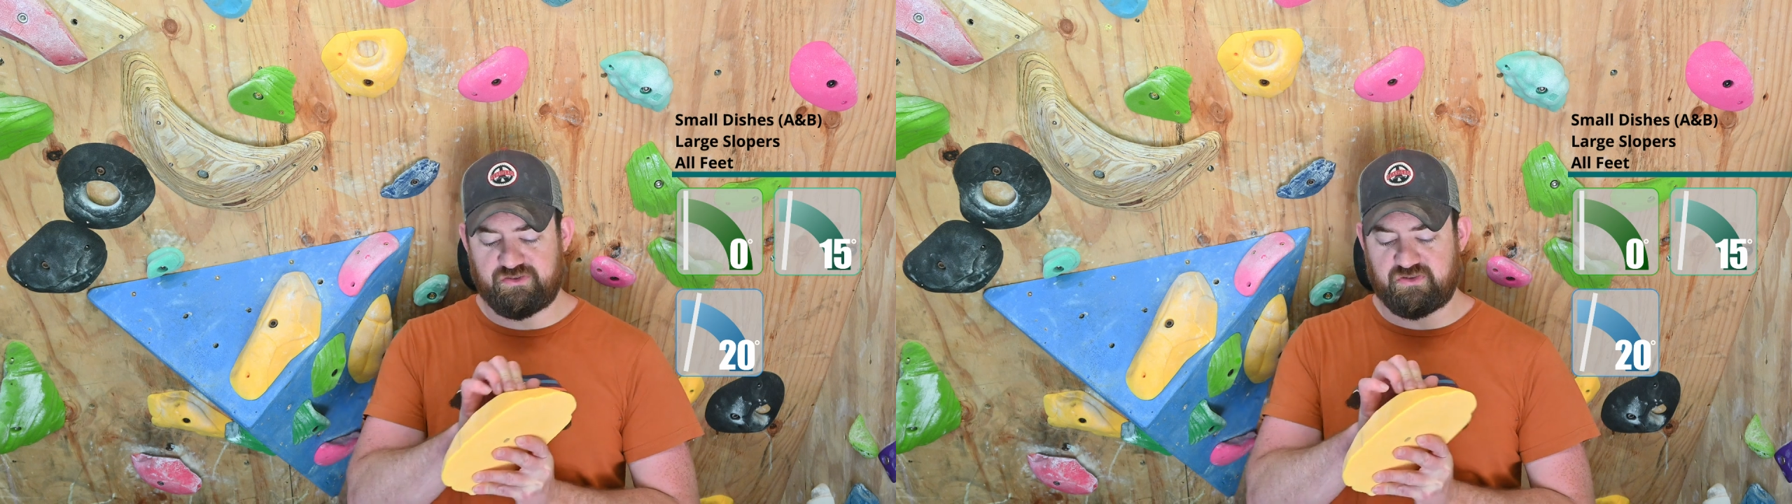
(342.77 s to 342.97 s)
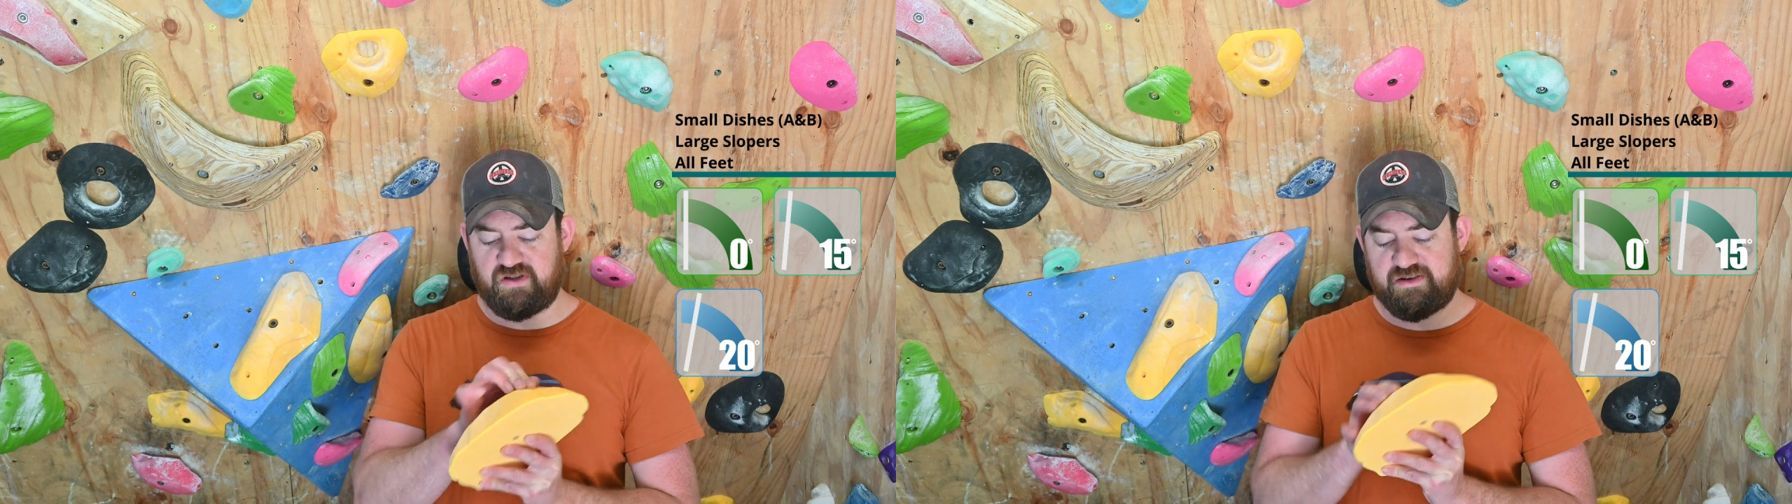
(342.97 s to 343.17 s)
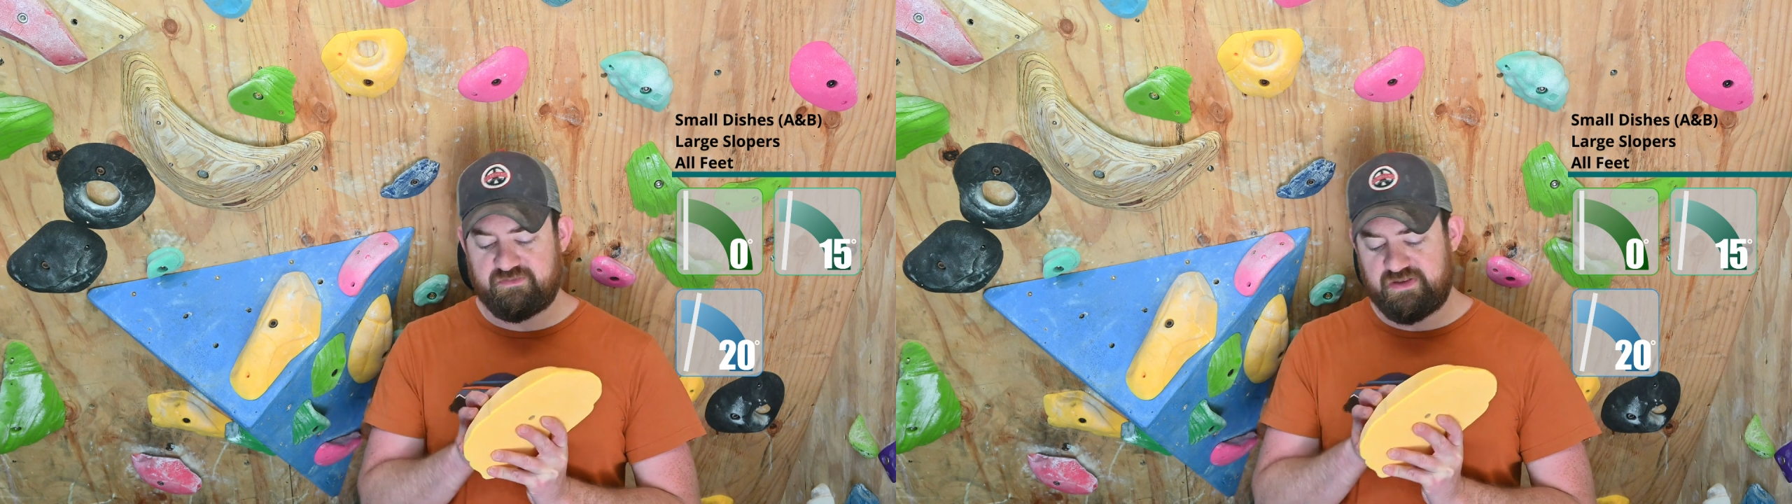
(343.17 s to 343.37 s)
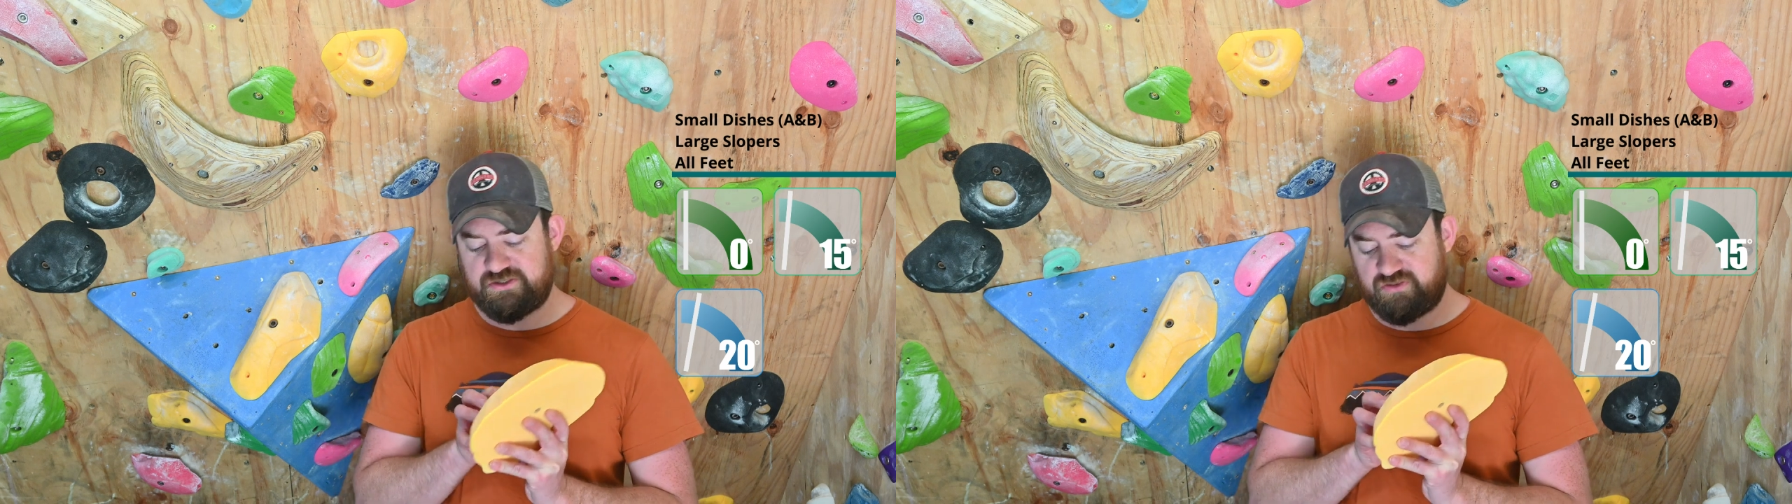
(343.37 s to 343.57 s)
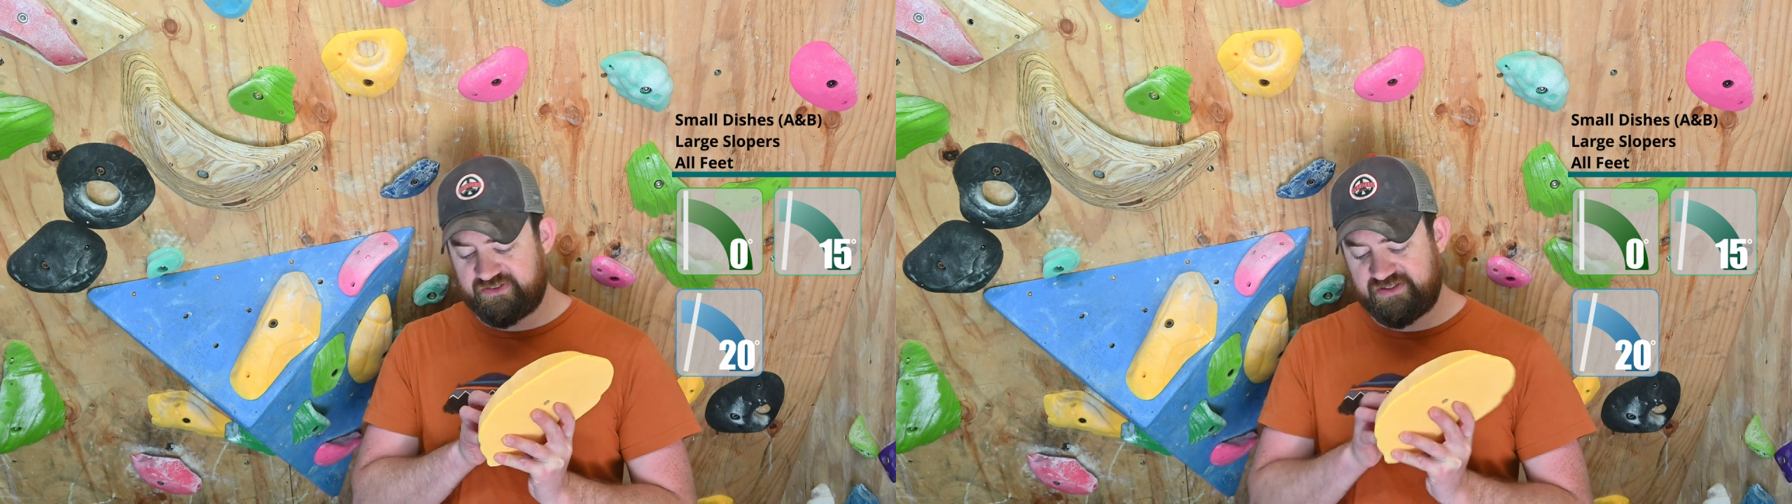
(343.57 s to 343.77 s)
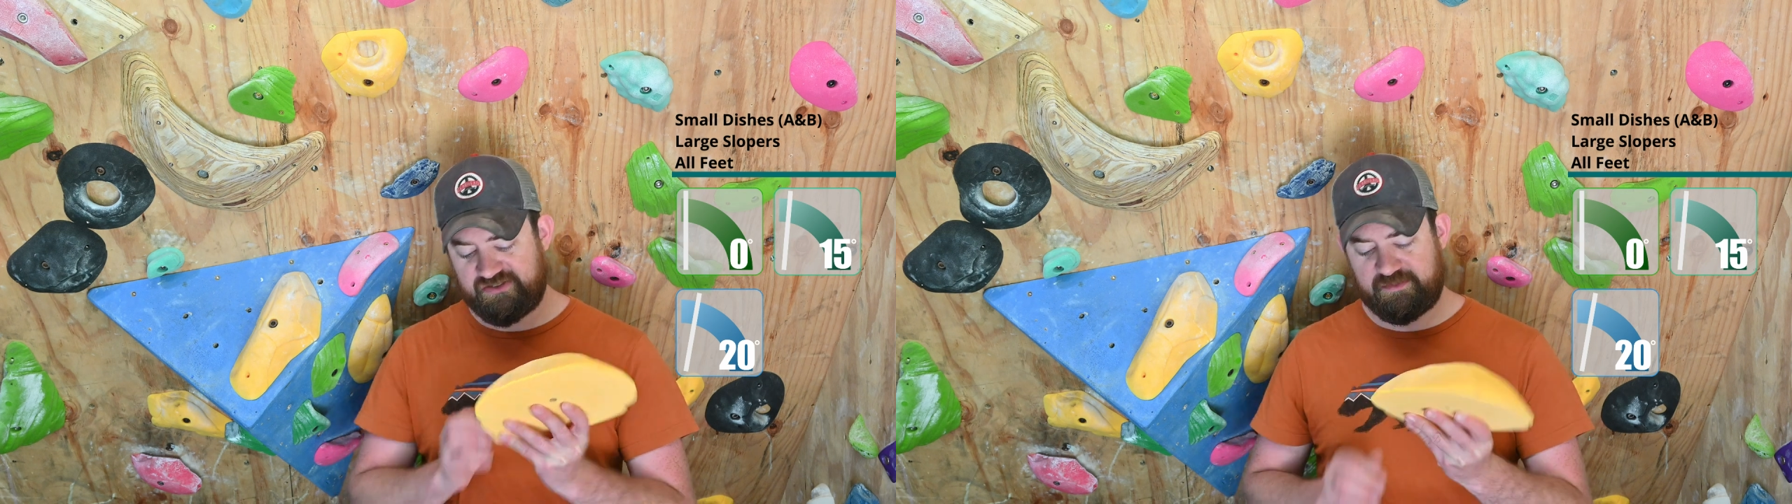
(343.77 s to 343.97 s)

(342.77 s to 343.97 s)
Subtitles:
There's a lot of intricacies